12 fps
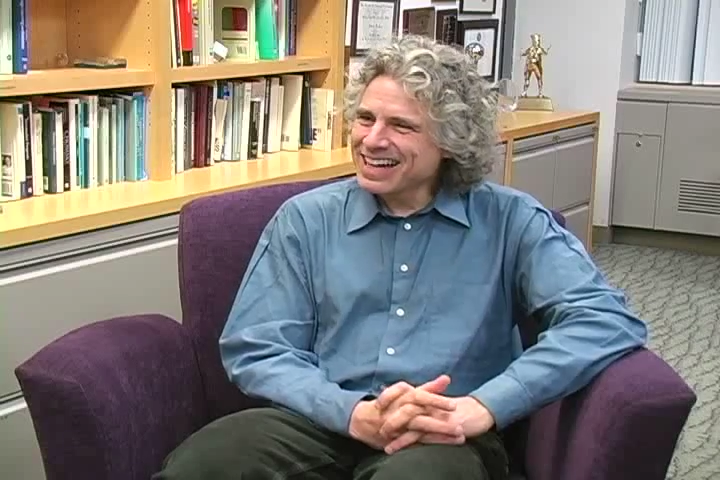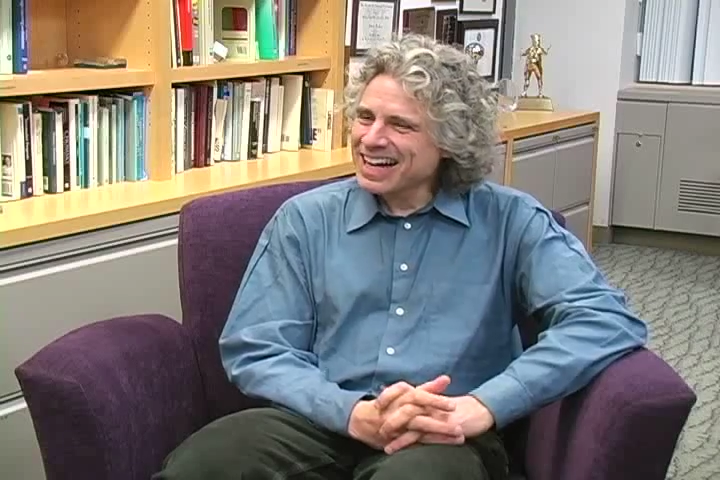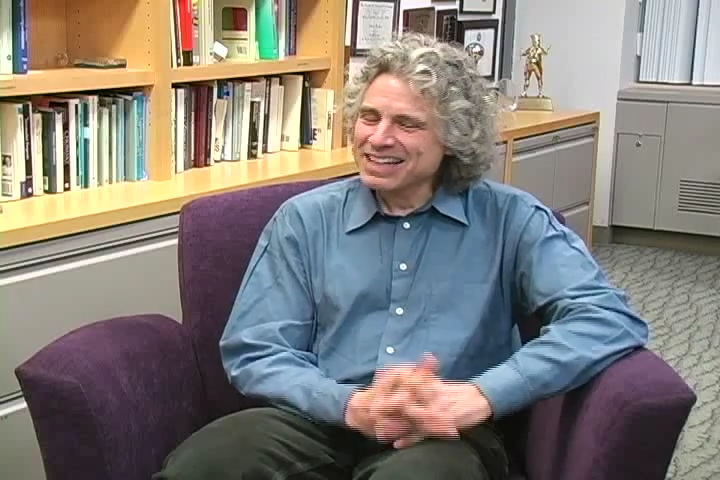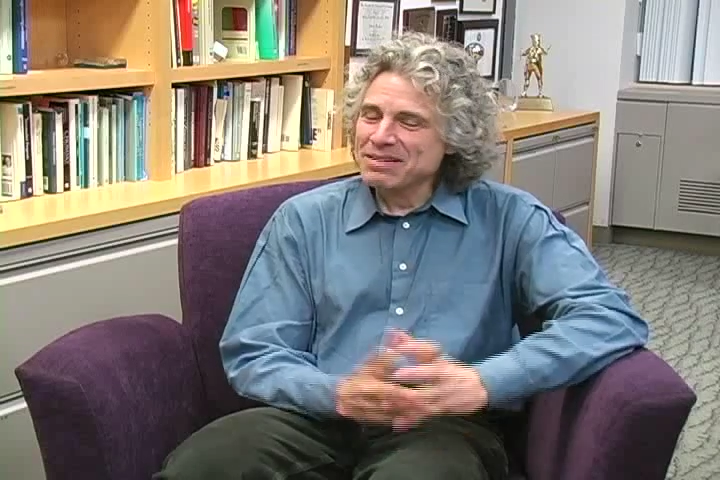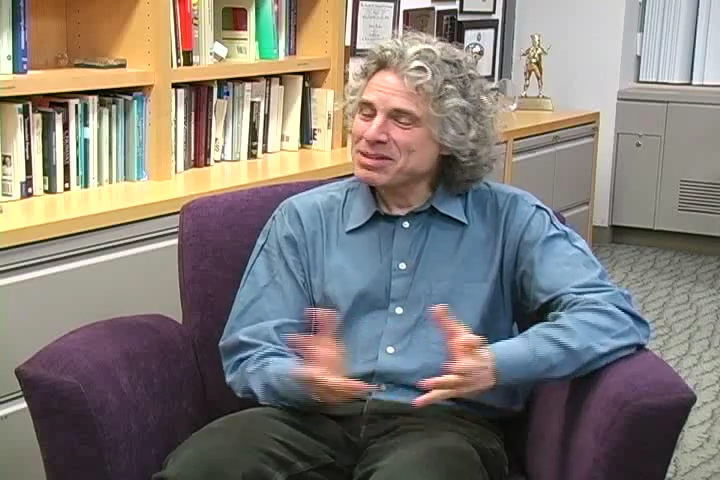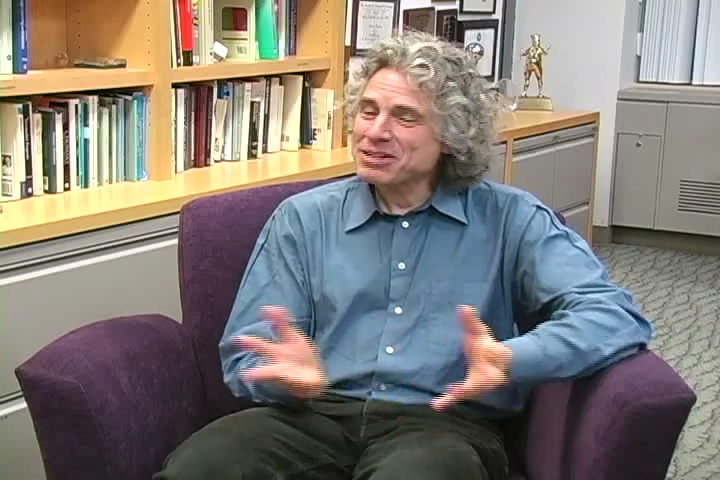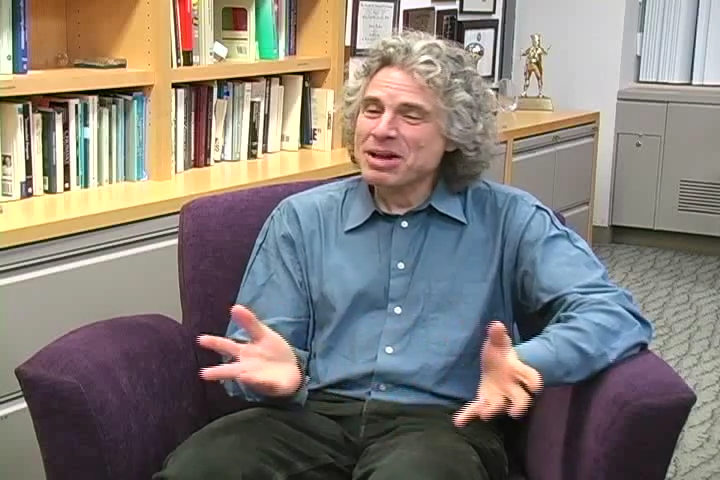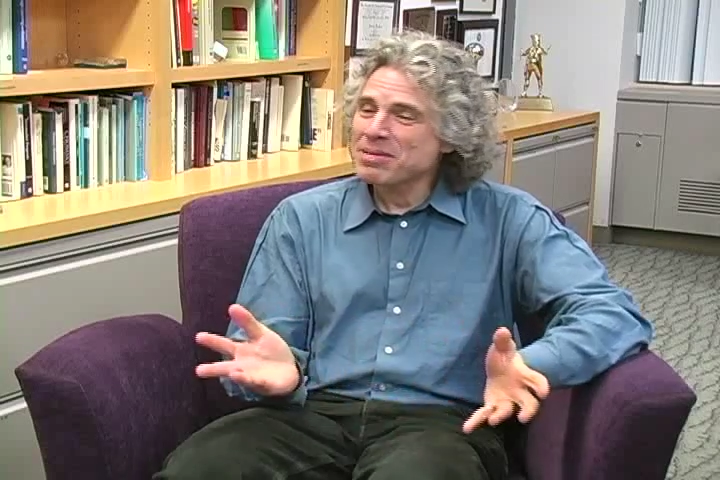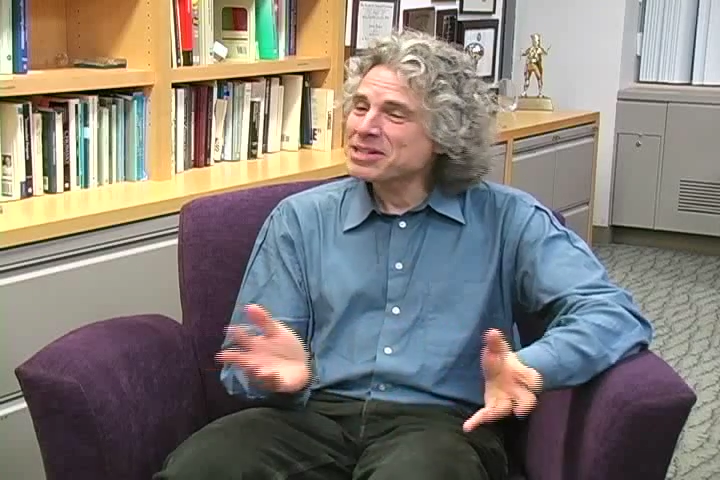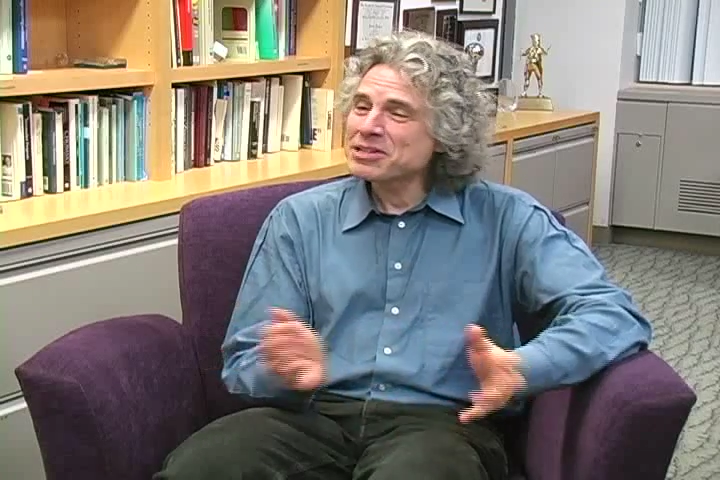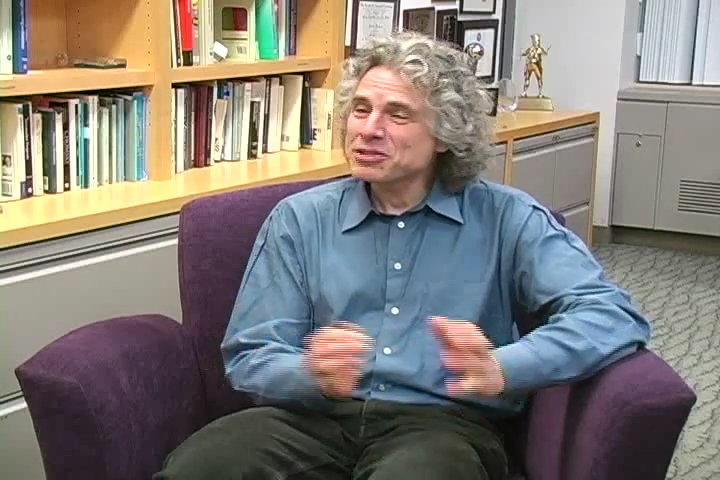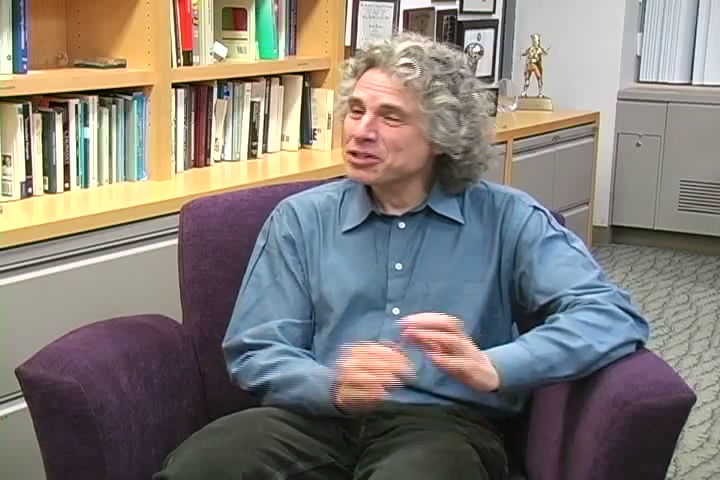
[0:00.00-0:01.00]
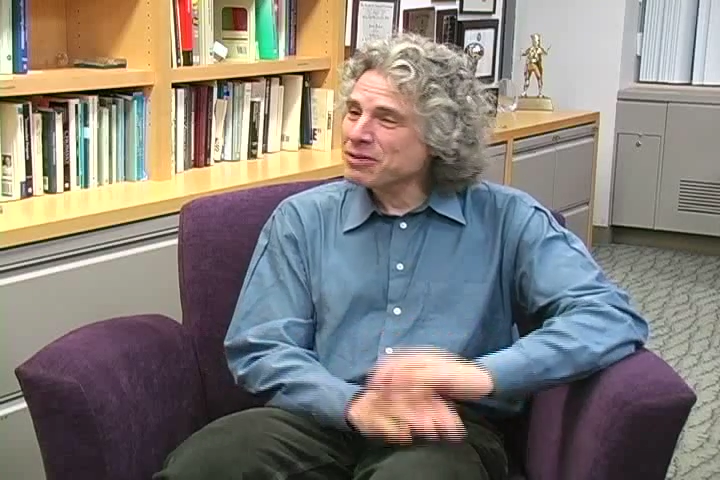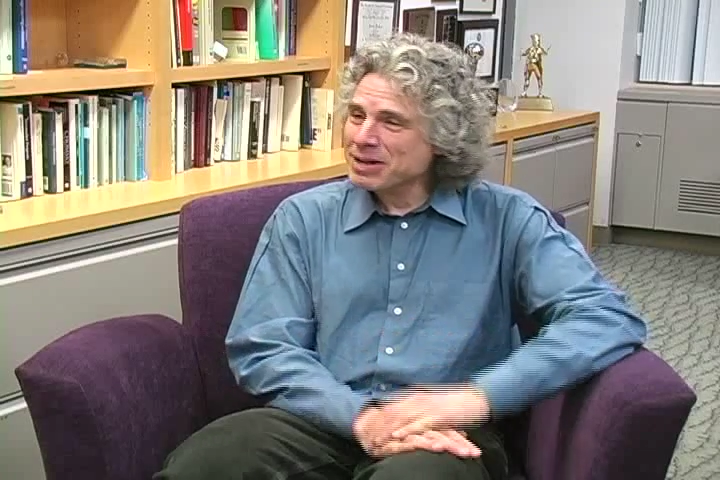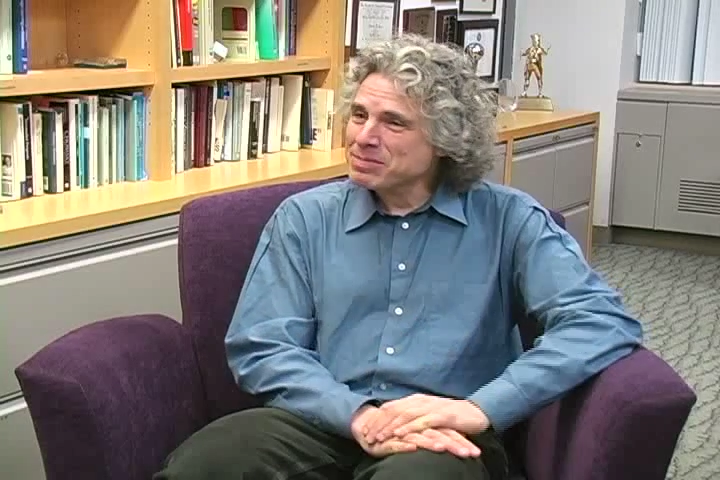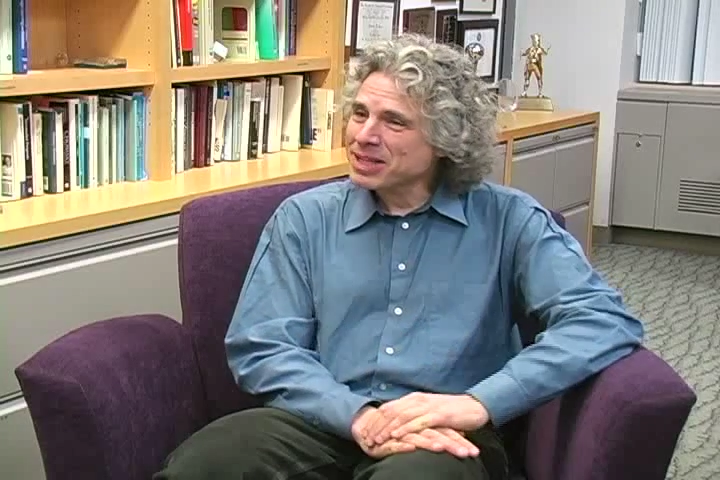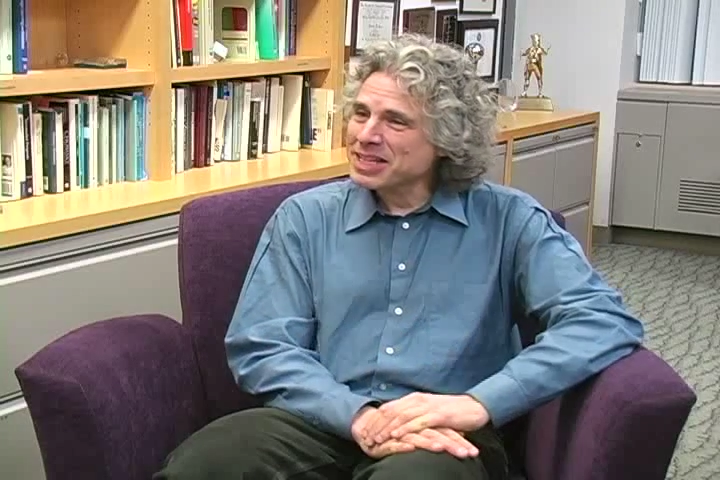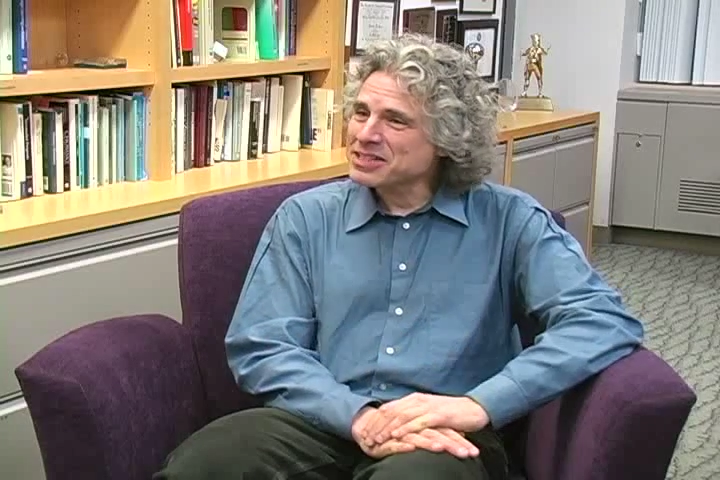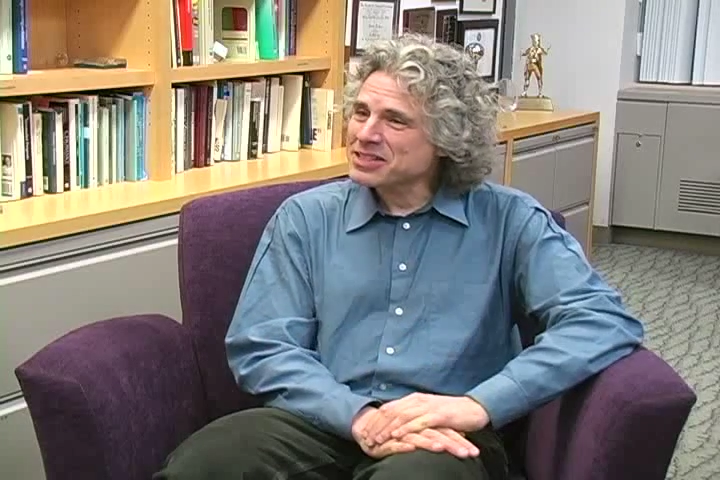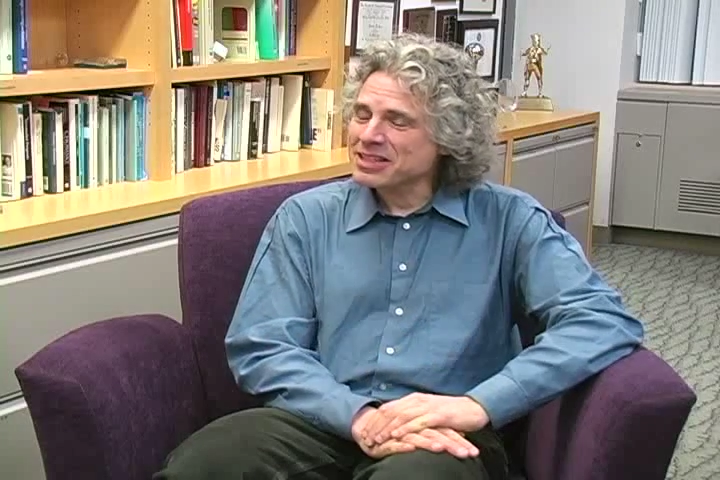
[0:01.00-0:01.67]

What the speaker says: I mean, MIT was a great place,